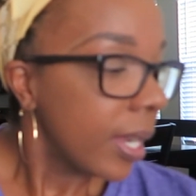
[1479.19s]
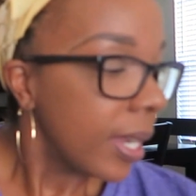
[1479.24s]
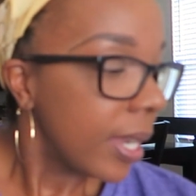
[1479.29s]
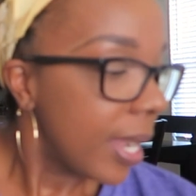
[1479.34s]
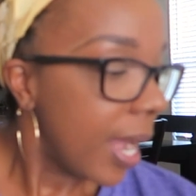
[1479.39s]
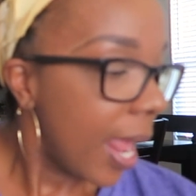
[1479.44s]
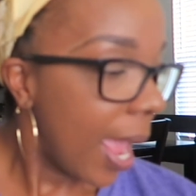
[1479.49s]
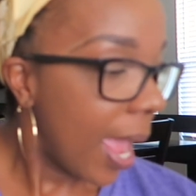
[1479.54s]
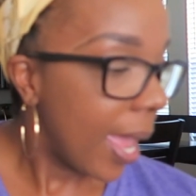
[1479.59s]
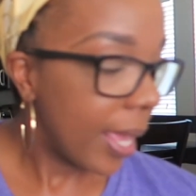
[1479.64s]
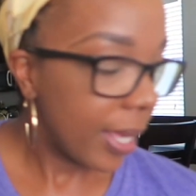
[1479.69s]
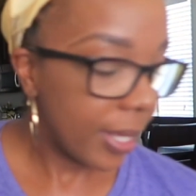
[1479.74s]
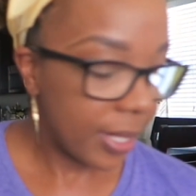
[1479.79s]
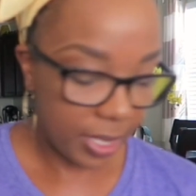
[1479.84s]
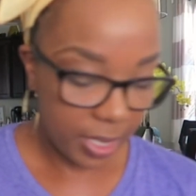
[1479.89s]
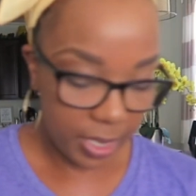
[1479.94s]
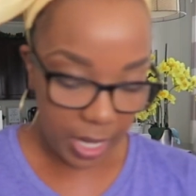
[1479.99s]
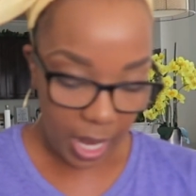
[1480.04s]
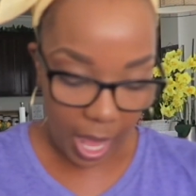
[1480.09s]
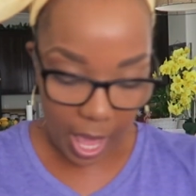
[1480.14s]

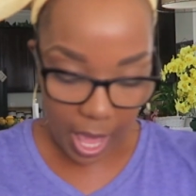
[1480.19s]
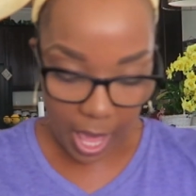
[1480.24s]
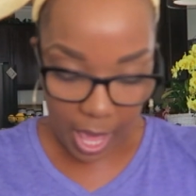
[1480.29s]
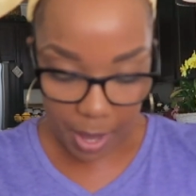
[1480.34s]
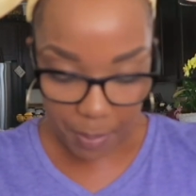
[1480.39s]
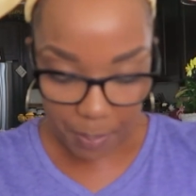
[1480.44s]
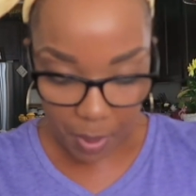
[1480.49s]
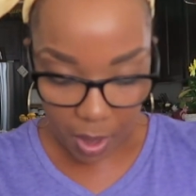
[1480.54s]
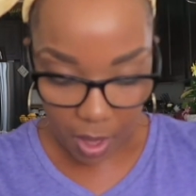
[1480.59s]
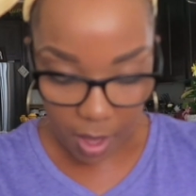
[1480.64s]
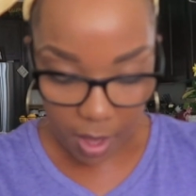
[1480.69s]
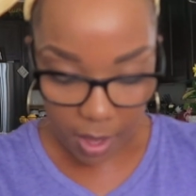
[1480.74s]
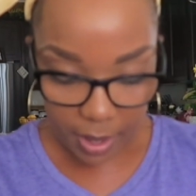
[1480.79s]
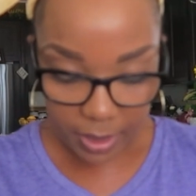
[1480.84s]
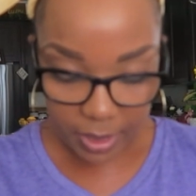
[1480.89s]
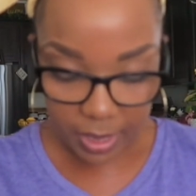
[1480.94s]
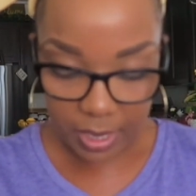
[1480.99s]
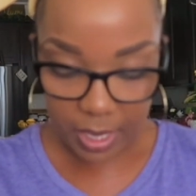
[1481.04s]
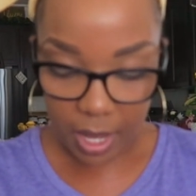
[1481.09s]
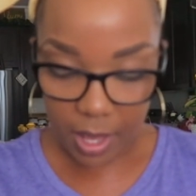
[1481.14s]
Next, I
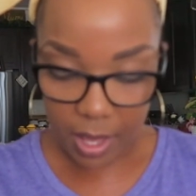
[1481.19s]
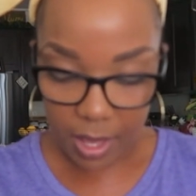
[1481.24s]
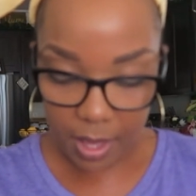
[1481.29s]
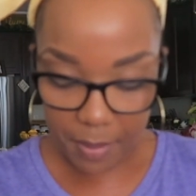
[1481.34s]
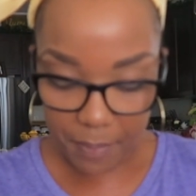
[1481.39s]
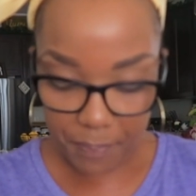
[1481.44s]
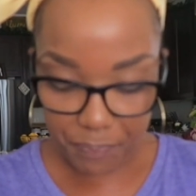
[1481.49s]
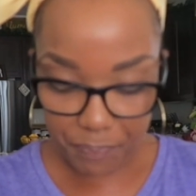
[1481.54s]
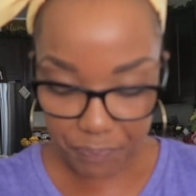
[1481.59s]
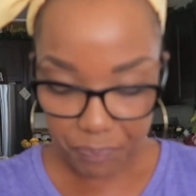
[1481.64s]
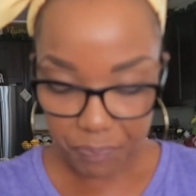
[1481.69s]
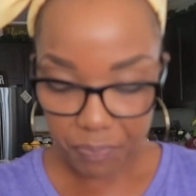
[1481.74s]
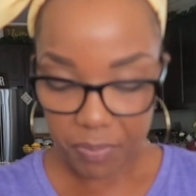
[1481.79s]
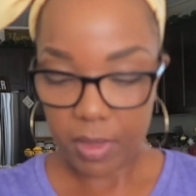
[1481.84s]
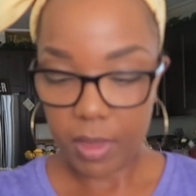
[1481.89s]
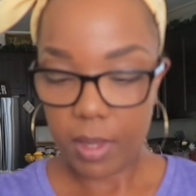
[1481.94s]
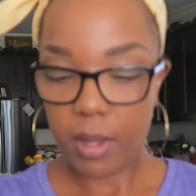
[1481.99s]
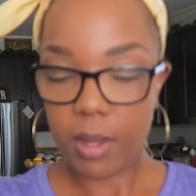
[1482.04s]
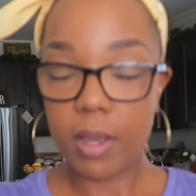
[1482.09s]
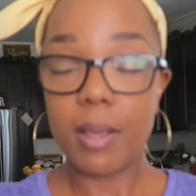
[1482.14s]
bought some
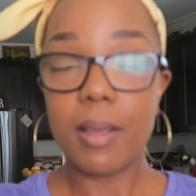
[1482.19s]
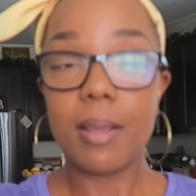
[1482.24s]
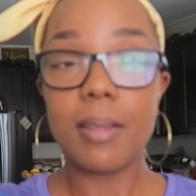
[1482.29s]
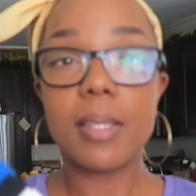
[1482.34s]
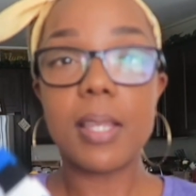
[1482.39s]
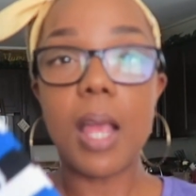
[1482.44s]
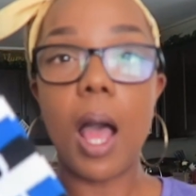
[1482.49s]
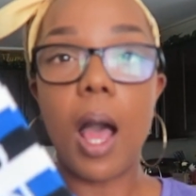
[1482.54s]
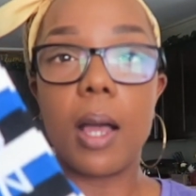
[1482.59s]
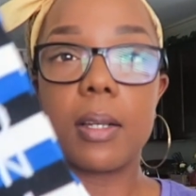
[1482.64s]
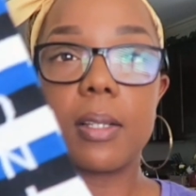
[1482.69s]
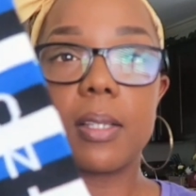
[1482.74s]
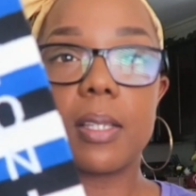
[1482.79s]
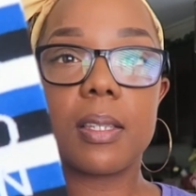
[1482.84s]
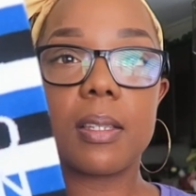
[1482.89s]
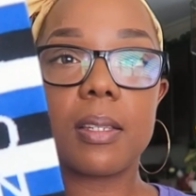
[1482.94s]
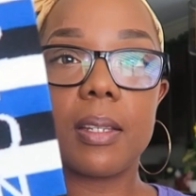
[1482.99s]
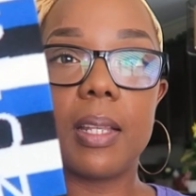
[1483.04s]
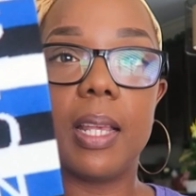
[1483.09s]
socks